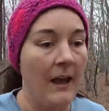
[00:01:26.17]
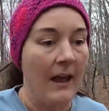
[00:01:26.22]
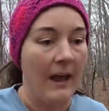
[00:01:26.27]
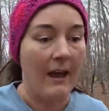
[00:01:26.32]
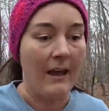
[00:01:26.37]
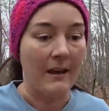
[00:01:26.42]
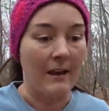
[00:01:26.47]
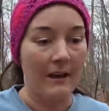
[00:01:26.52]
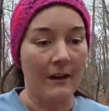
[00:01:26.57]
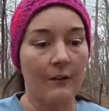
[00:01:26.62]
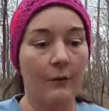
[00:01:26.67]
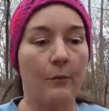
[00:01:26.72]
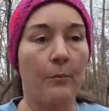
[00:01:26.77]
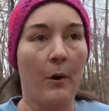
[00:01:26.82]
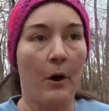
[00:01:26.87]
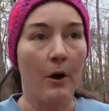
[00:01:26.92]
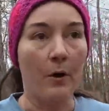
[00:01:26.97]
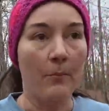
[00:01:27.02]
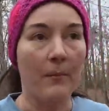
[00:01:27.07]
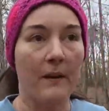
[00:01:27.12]
and its
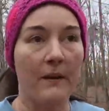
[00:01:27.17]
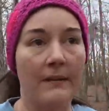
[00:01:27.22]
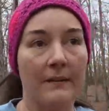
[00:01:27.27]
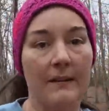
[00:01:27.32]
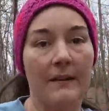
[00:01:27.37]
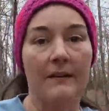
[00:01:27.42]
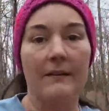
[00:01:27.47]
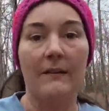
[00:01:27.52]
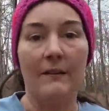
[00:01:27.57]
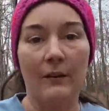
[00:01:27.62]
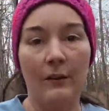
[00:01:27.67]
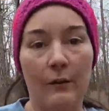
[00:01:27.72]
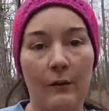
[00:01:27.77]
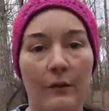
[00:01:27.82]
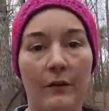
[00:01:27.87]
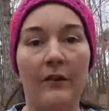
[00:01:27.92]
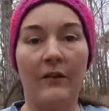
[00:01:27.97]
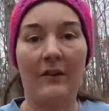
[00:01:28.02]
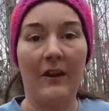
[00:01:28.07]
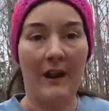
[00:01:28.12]
purpose is to
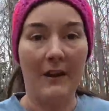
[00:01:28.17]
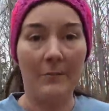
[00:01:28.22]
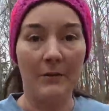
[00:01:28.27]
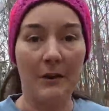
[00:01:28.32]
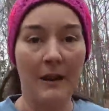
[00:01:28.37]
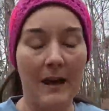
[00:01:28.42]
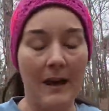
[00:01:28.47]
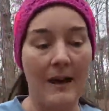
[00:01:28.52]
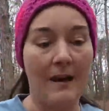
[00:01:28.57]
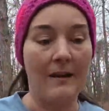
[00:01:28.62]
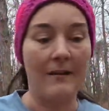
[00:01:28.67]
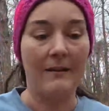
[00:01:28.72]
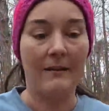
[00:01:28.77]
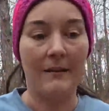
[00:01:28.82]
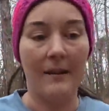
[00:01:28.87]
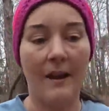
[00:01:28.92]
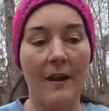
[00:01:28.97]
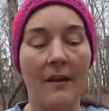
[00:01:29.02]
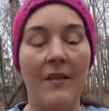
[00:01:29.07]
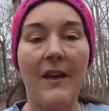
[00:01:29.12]
stabilize
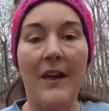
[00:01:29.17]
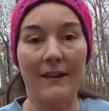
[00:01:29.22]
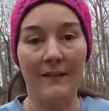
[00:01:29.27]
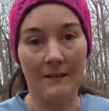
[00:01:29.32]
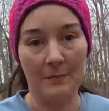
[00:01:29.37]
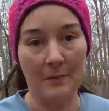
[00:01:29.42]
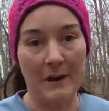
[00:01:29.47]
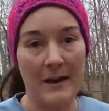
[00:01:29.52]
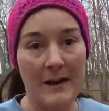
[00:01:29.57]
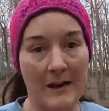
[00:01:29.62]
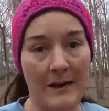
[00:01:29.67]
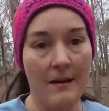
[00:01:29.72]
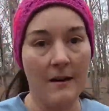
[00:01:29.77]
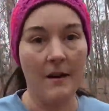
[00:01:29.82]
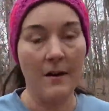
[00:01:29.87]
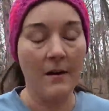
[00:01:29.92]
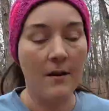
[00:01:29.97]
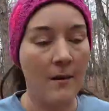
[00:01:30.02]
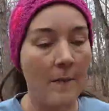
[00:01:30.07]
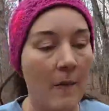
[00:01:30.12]
that spine.
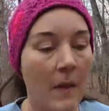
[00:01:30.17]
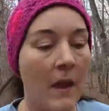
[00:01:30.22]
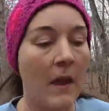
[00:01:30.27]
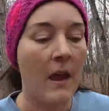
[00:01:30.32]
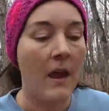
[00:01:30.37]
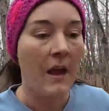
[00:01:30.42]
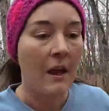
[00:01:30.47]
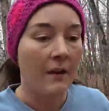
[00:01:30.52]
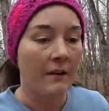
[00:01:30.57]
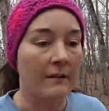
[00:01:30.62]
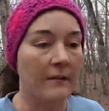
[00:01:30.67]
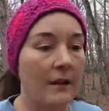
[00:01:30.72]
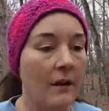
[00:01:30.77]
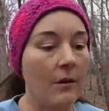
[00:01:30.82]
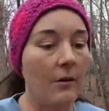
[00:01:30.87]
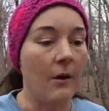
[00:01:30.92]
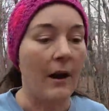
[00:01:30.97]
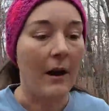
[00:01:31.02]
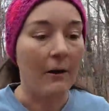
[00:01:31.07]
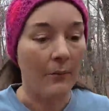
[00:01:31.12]

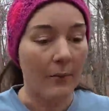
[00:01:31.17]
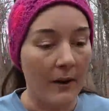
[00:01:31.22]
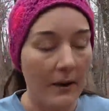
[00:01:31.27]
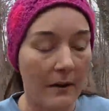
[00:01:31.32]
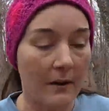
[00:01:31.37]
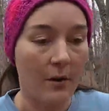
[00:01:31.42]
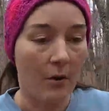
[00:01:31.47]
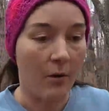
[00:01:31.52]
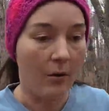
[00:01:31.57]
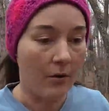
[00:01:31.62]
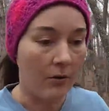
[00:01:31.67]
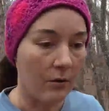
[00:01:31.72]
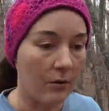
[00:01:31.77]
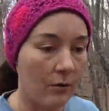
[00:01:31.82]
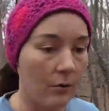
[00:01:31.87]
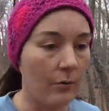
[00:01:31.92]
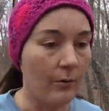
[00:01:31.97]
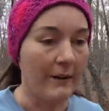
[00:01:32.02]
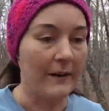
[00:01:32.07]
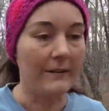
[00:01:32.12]
So I read an
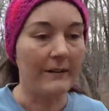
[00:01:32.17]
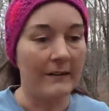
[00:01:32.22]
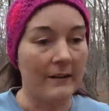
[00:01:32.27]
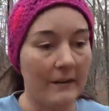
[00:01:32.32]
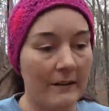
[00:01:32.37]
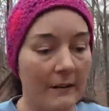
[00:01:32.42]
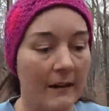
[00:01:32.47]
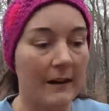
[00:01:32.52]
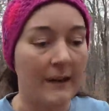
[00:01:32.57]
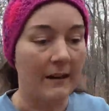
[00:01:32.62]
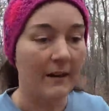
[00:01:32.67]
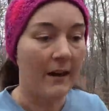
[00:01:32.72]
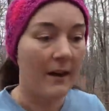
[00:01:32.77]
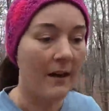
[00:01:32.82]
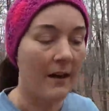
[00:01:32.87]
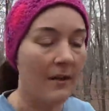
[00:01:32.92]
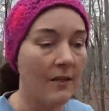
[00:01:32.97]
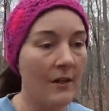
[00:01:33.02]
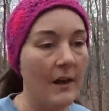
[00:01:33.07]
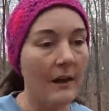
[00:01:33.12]
article recently
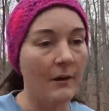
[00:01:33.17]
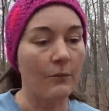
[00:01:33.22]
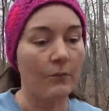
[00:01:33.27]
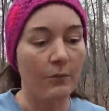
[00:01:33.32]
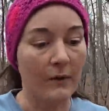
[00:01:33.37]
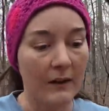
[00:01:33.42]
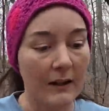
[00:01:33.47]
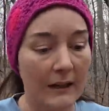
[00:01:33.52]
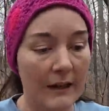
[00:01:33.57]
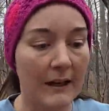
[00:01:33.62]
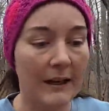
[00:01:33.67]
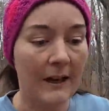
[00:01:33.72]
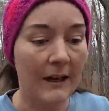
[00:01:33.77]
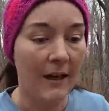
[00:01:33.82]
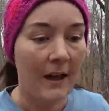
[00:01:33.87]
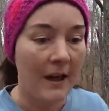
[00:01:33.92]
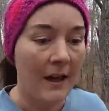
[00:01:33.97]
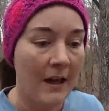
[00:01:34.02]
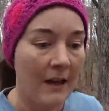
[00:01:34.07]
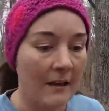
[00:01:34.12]
that really
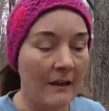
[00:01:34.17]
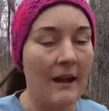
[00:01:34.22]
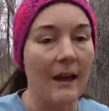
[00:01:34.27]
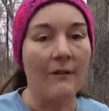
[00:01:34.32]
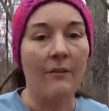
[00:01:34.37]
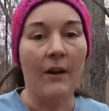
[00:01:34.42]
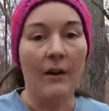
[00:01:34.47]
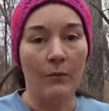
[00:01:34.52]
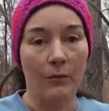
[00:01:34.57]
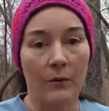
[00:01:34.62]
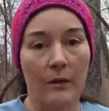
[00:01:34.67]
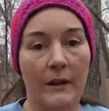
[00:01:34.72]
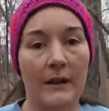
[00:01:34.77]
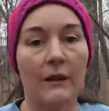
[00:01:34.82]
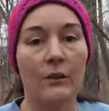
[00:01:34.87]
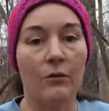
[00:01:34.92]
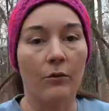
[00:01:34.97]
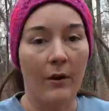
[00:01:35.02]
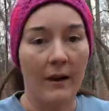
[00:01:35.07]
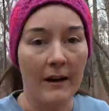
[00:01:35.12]
gave a really
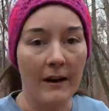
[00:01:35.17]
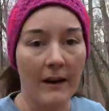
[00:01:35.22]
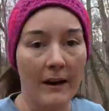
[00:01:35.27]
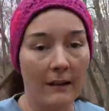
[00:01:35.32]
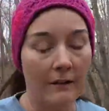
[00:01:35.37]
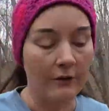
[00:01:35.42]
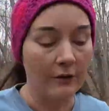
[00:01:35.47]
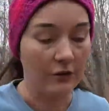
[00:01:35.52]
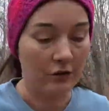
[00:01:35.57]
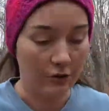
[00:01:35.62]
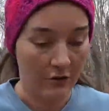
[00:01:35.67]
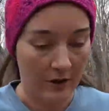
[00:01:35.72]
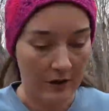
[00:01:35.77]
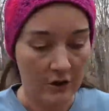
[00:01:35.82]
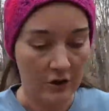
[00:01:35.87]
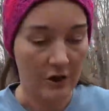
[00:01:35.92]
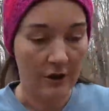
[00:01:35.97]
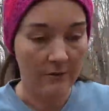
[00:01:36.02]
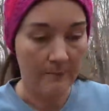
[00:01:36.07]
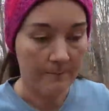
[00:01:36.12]
great
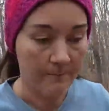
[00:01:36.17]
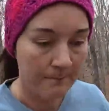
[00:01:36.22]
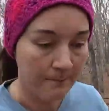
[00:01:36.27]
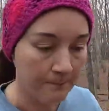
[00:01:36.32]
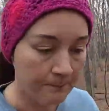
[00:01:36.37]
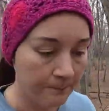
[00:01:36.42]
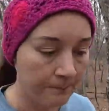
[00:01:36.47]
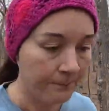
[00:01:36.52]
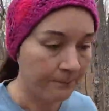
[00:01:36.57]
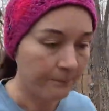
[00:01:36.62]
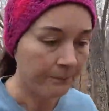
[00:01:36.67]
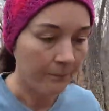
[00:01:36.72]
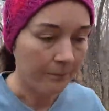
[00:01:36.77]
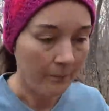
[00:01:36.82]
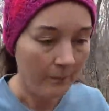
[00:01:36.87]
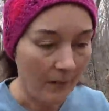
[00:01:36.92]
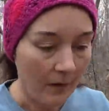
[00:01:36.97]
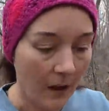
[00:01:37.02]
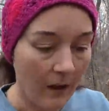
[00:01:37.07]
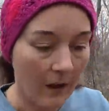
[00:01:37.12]
illustration
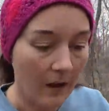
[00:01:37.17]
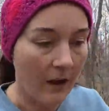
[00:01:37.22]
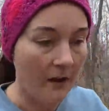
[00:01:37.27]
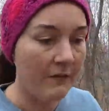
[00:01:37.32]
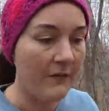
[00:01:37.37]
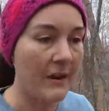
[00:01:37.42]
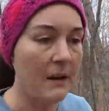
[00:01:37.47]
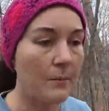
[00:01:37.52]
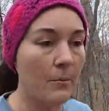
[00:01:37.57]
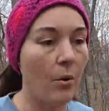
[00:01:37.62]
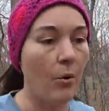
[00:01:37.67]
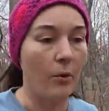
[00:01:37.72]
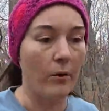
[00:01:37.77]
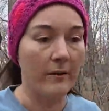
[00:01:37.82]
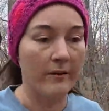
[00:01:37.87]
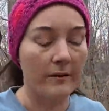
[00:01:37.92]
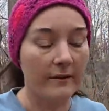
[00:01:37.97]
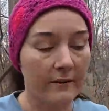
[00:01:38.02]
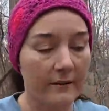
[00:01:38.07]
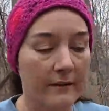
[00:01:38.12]
of the
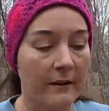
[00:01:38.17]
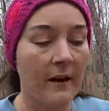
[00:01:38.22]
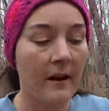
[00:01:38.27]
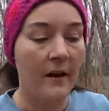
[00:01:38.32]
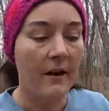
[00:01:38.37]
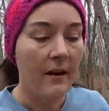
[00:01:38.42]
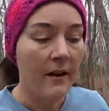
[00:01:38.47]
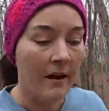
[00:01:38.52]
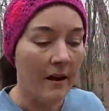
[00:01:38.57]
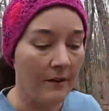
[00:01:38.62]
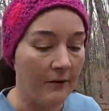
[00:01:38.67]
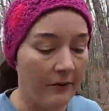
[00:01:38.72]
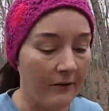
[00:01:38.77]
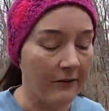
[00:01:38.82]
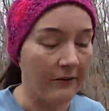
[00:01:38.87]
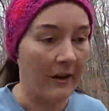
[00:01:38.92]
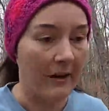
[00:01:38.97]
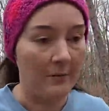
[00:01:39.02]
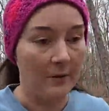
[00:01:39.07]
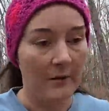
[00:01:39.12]
importance of a
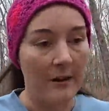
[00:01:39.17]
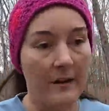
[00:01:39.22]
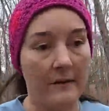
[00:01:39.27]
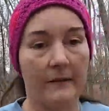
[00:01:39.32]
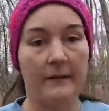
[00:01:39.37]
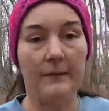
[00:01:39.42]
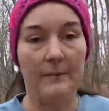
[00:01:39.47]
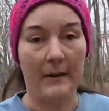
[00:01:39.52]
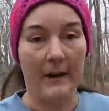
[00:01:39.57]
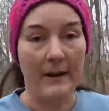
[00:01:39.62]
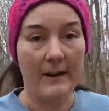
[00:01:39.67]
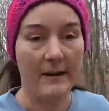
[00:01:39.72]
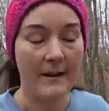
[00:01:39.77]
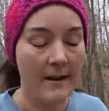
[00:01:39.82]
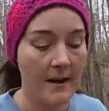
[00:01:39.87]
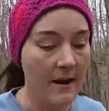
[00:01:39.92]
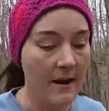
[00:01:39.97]
stabilized spine.